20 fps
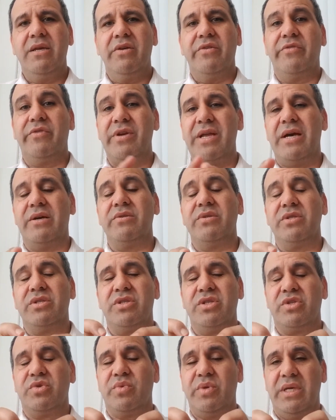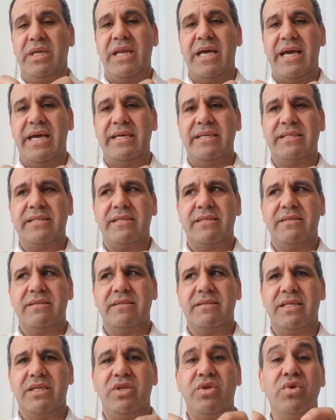For now, just realize
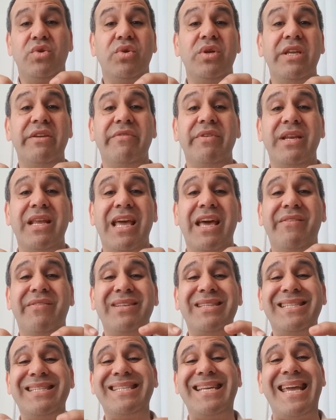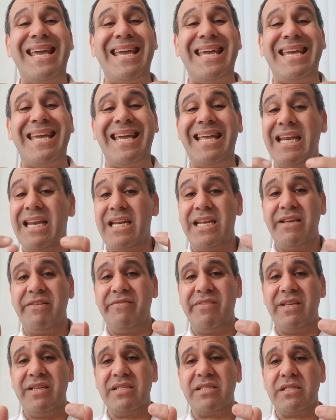that you don't even have a say in any of
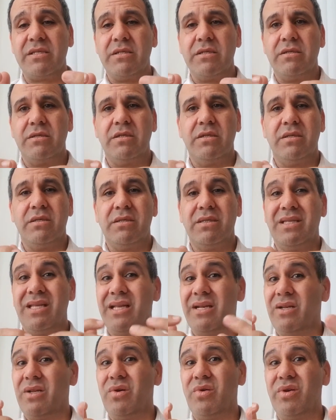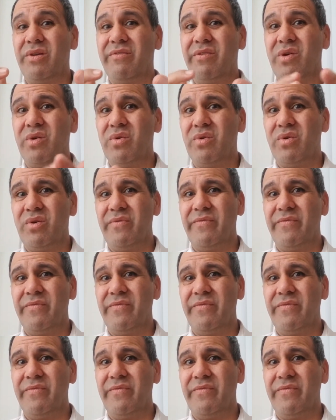this, let alone a vote.